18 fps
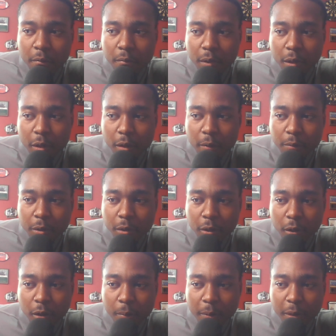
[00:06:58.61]
You
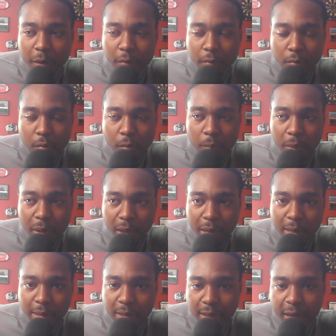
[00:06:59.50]
know, I mean,
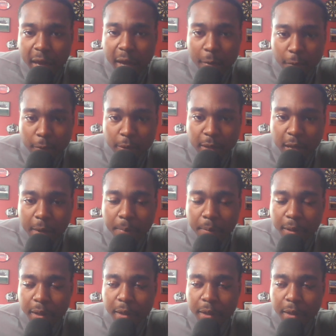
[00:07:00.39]
because Cam was not